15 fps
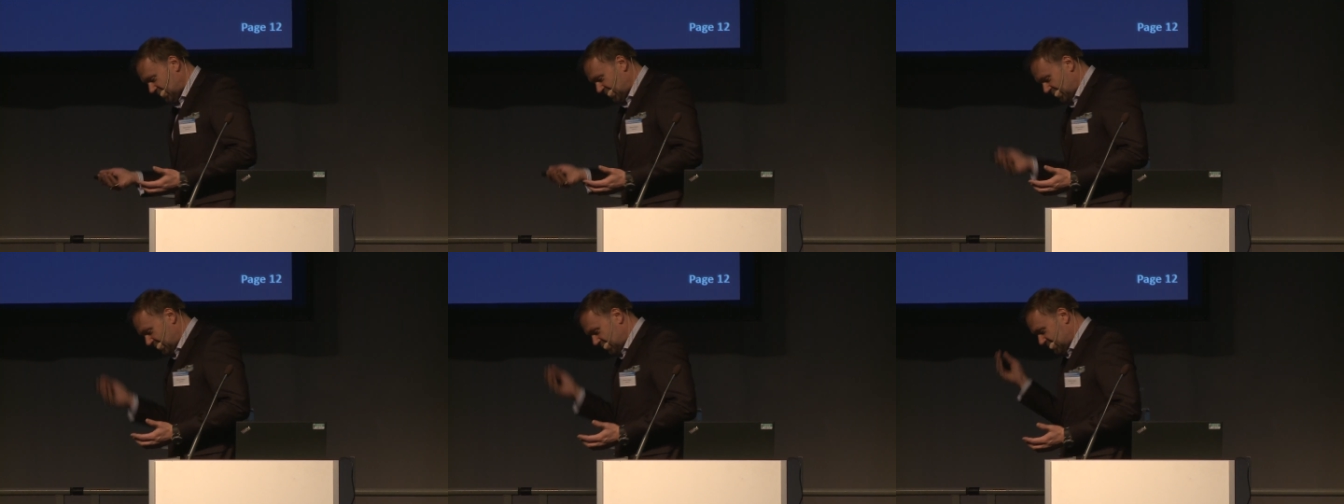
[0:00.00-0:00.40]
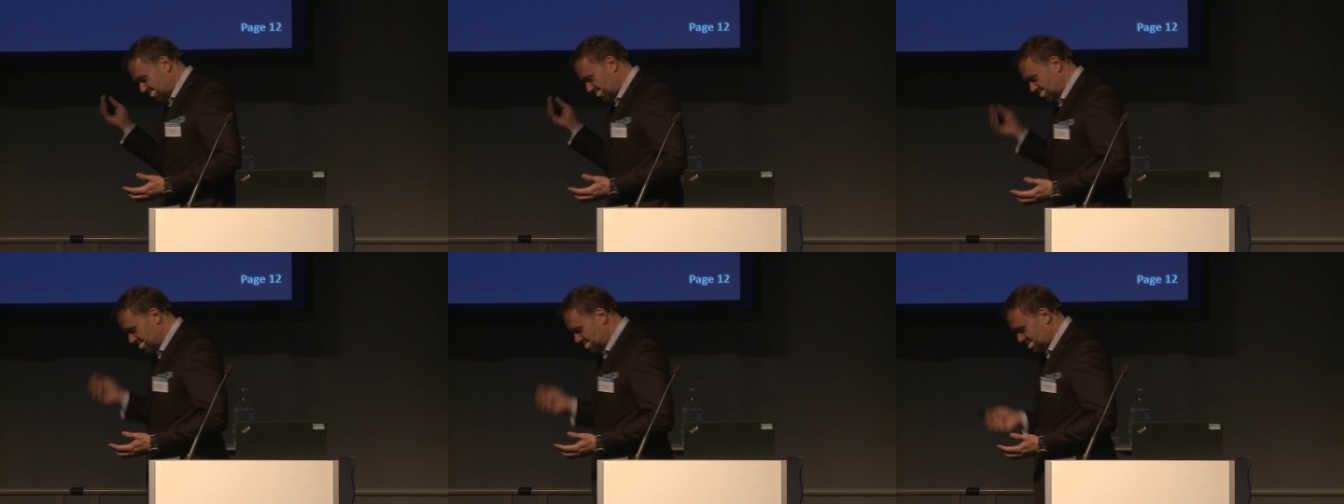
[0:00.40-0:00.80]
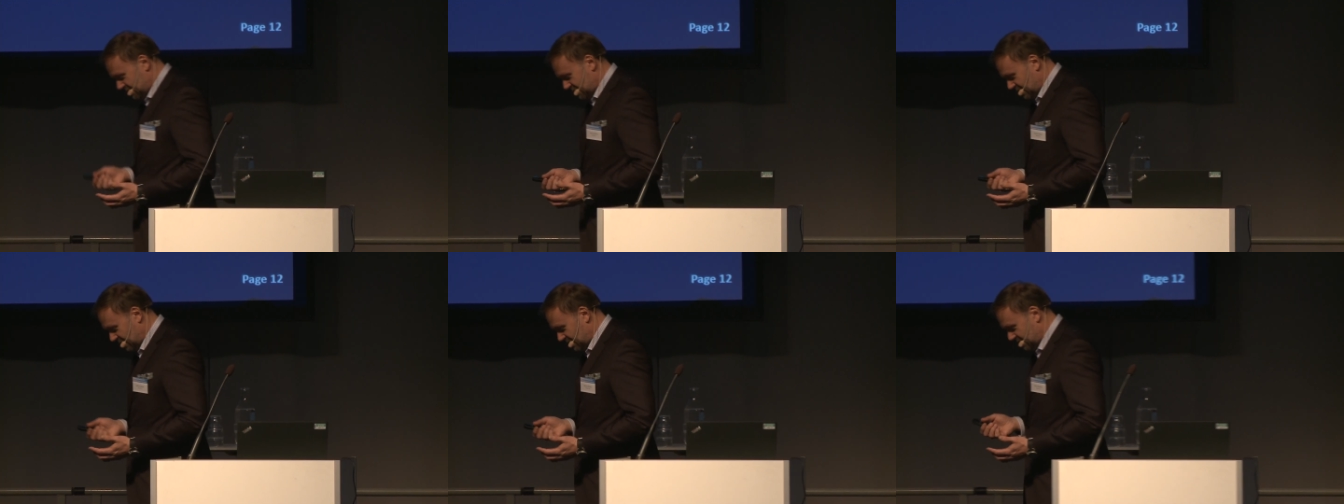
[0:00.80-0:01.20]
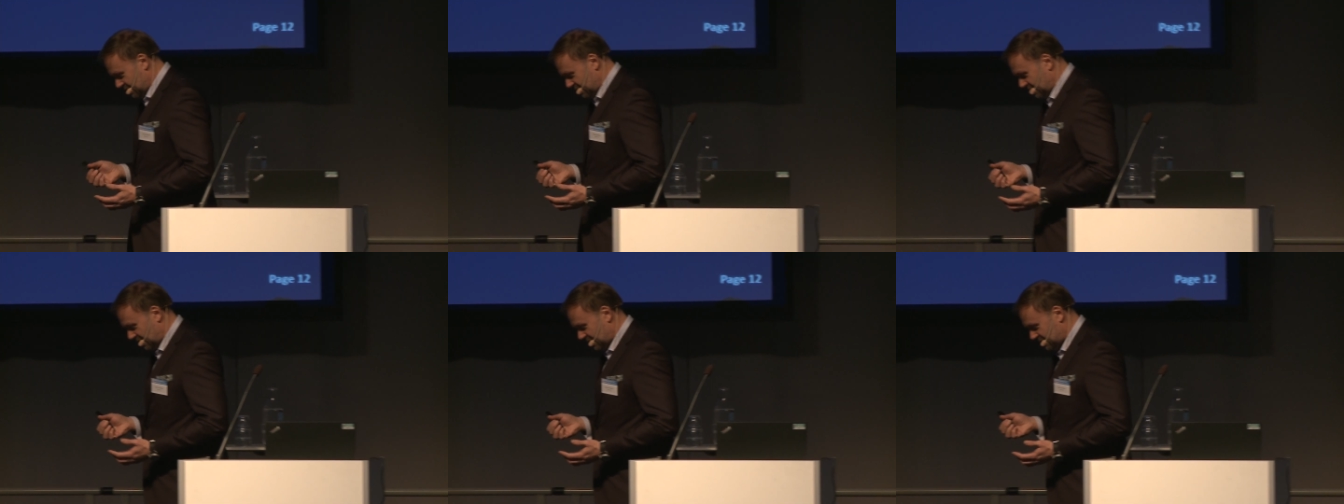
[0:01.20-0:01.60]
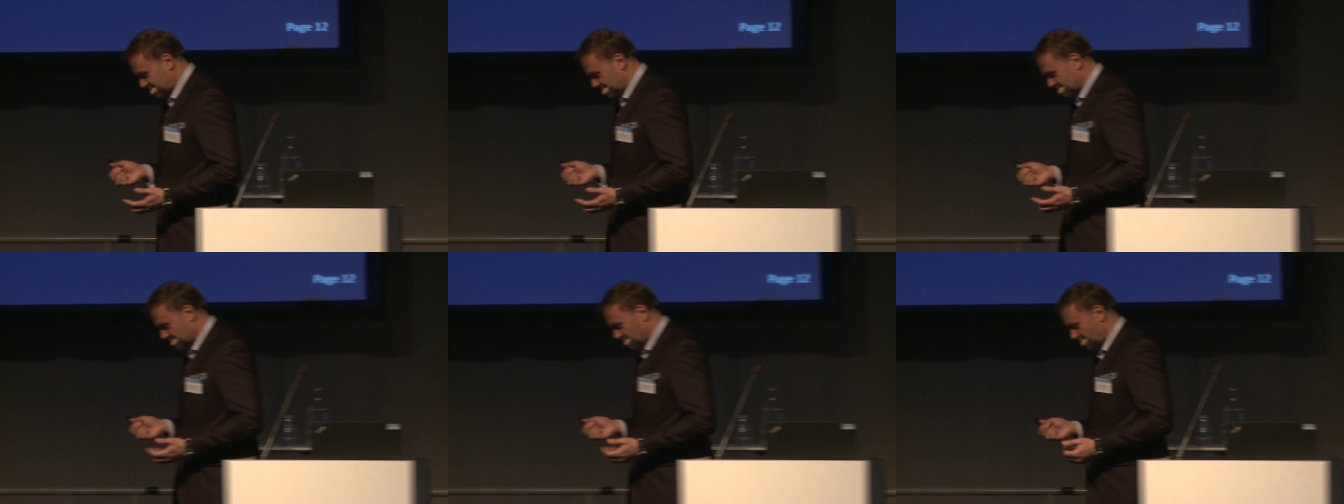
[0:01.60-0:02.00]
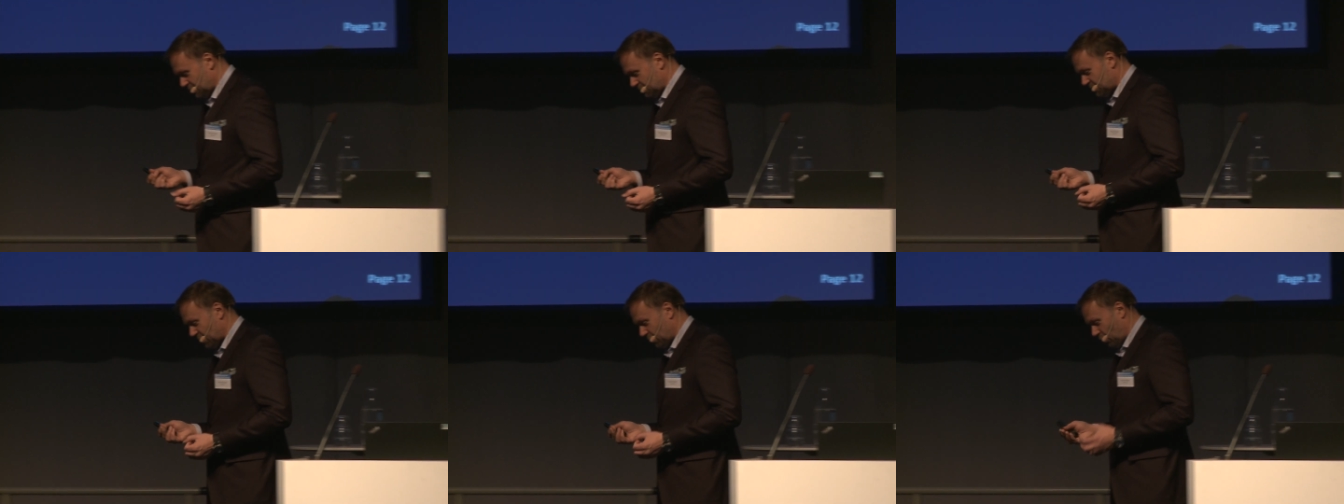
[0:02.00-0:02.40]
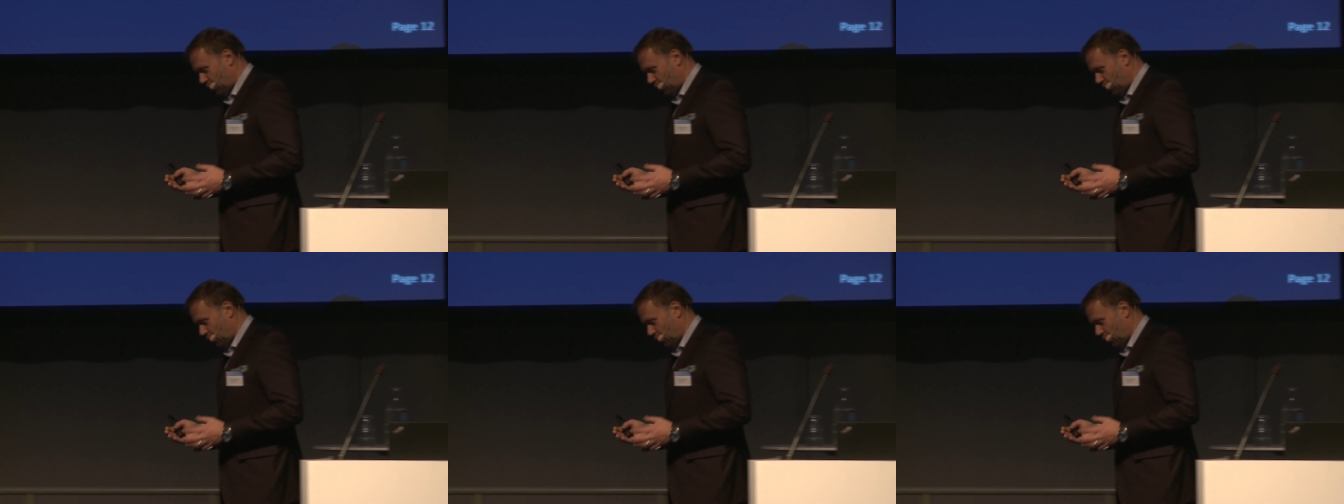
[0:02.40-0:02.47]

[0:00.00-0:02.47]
uh, Tine, they, they actually developed their